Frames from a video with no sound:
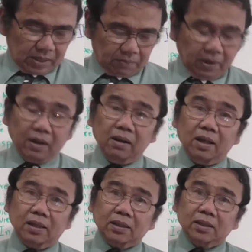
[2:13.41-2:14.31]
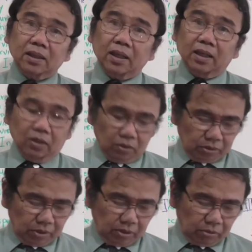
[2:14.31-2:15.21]
If careless and
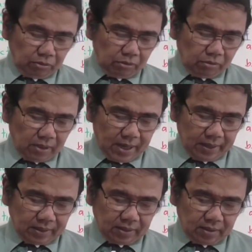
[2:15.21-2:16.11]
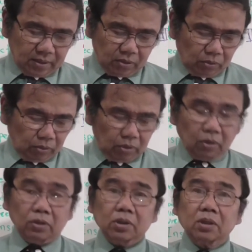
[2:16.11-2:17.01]
goes into your eyes, could
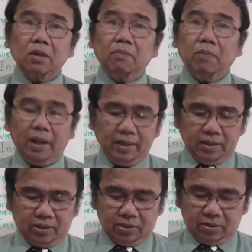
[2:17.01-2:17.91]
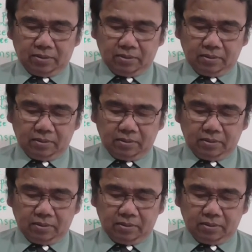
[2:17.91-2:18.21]
cause blindness.